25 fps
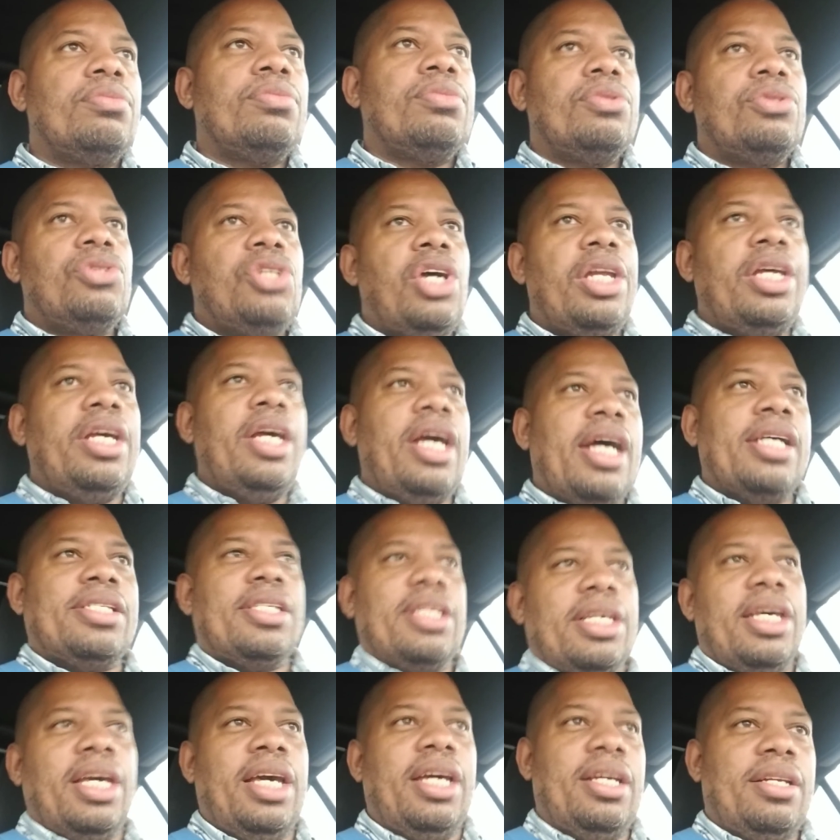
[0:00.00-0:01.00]
that he has to
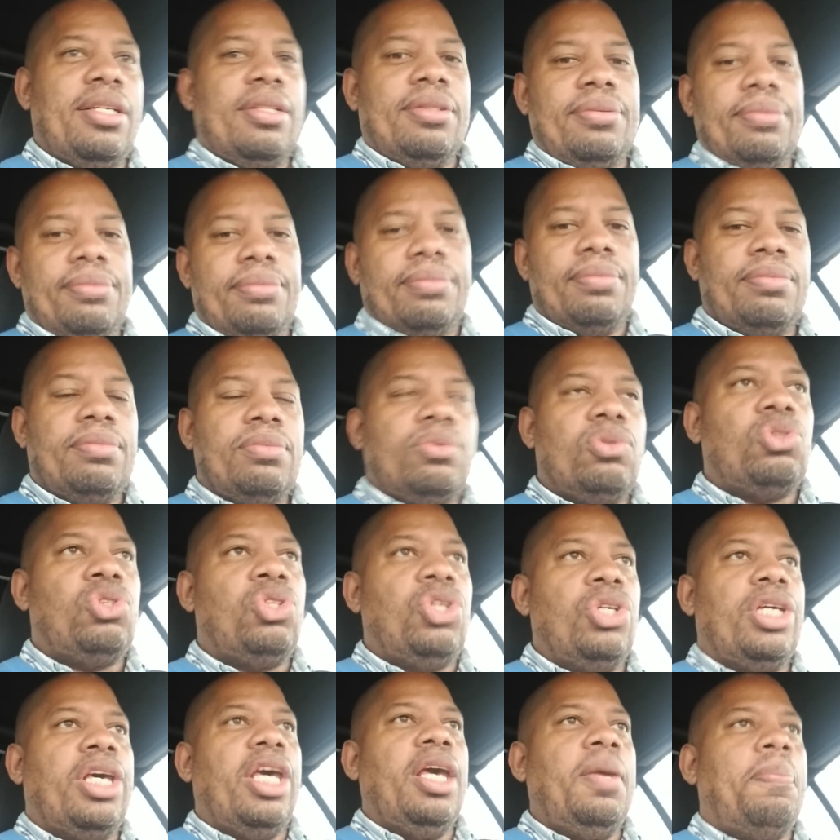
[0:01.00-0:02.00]
get
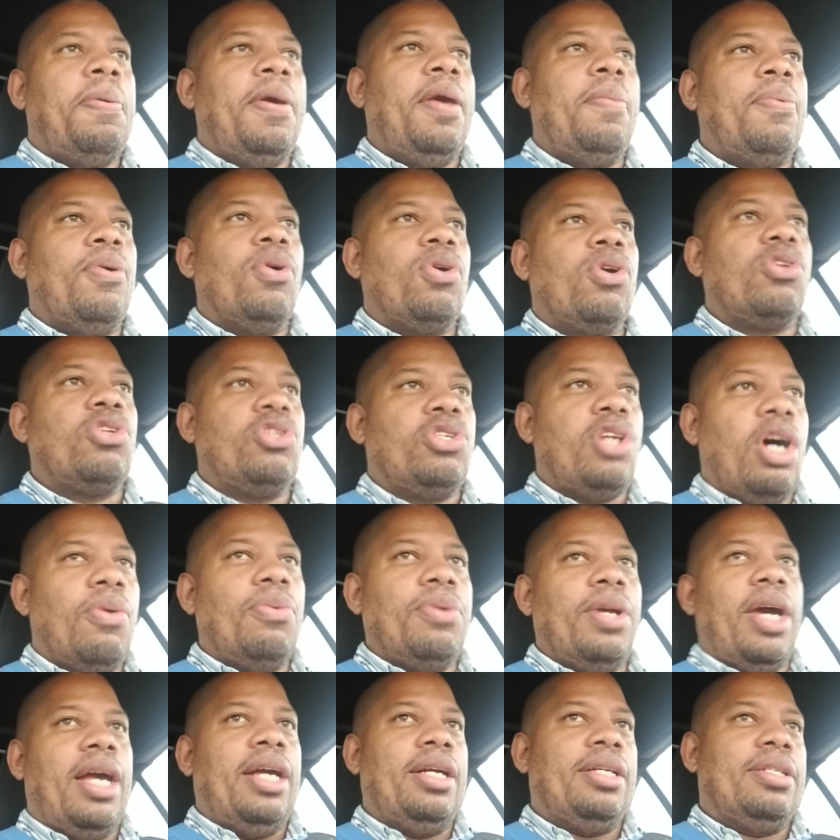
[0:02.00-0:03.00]
to keep people
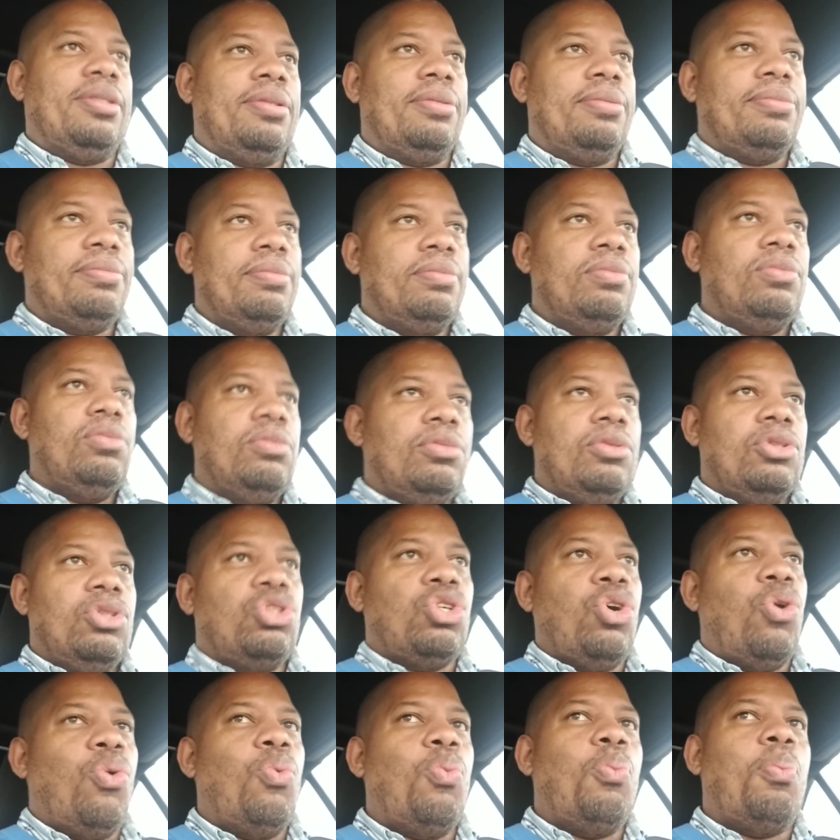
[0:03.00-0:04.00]
donating.
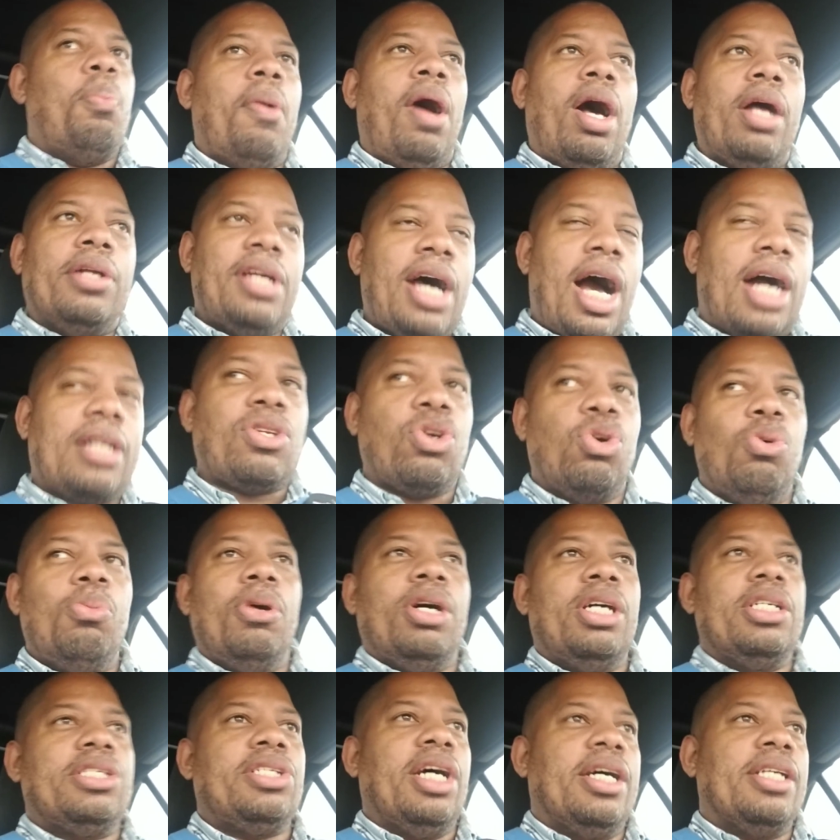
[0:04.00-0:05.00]
So Dr.
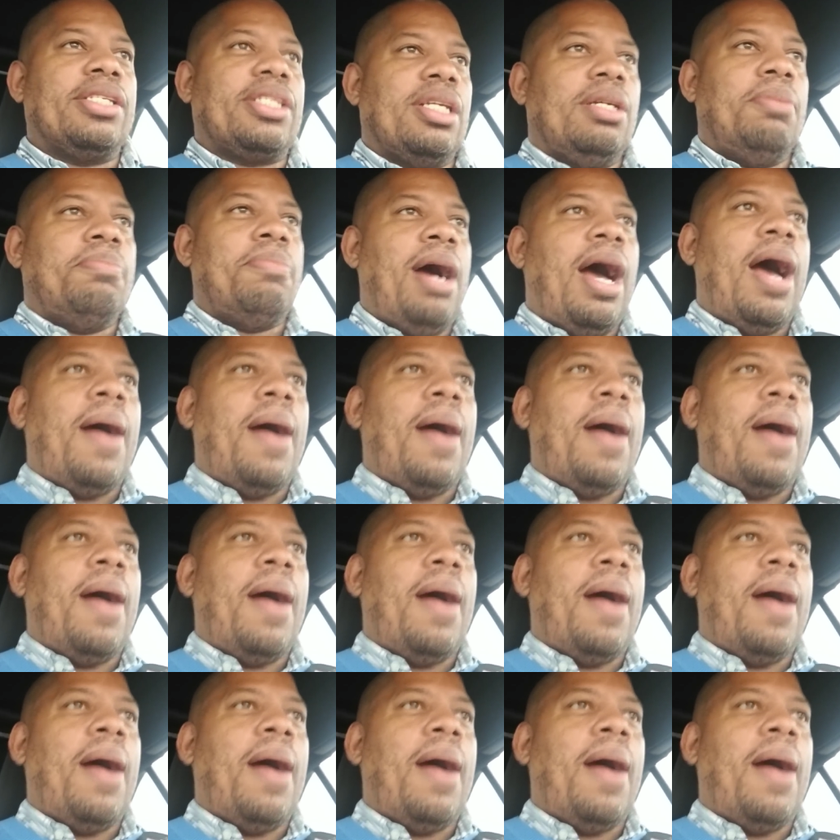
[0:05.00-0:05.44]
Umar Johnson, in my